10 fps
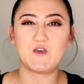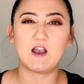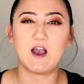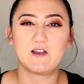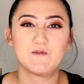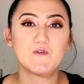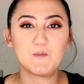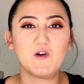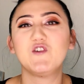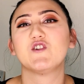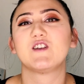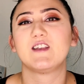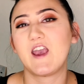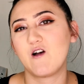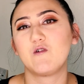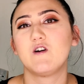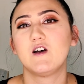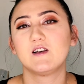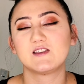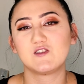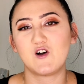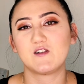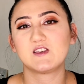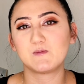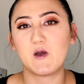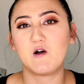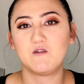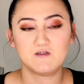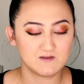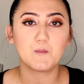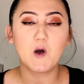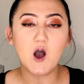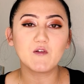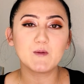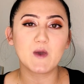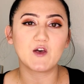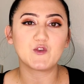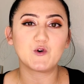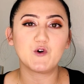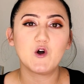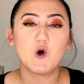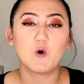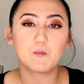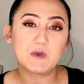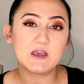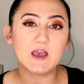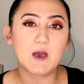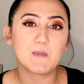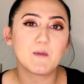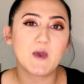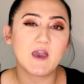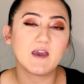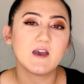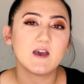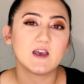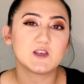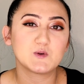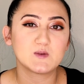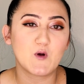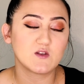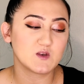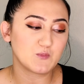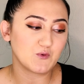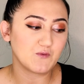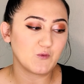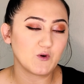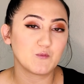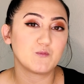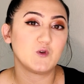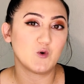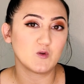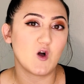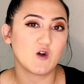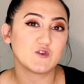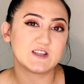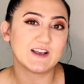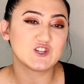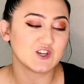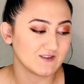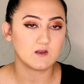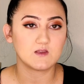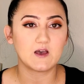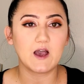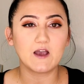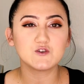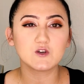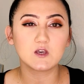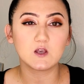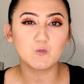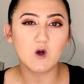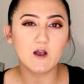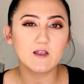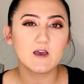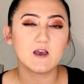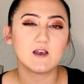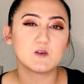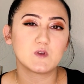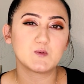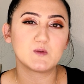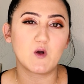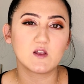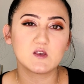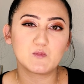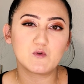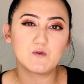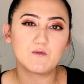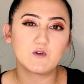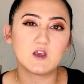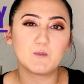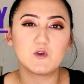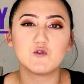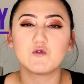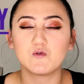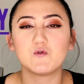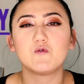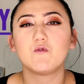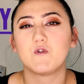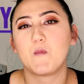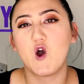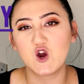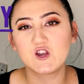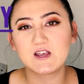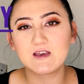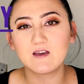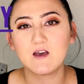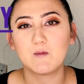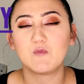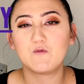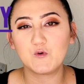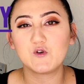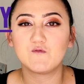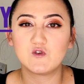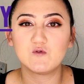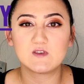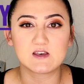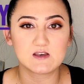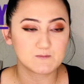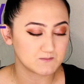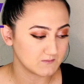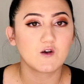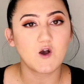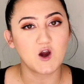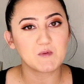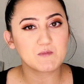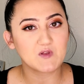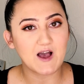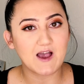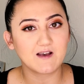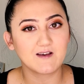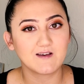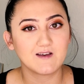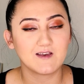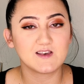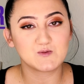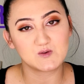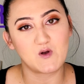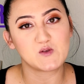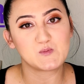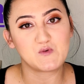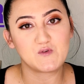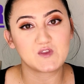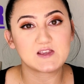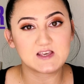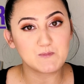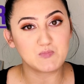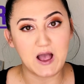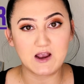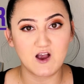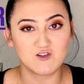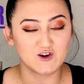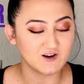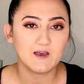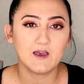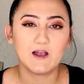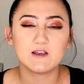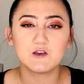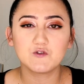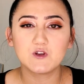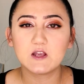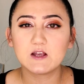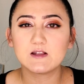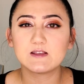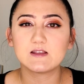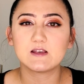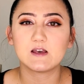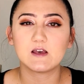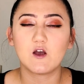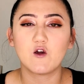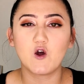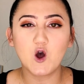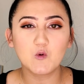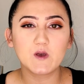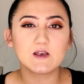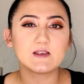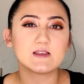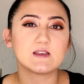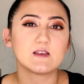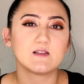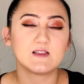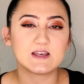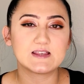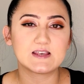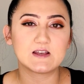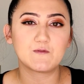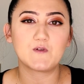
that kind of familiar nail salon smell. Polymethyl, or PMMA, is responsible for your long retention. The hydroquinone is what's responsible for keeping your glue from hardening before you've used it. Carbon black is responsible for the deep black color. And ingredients are always listed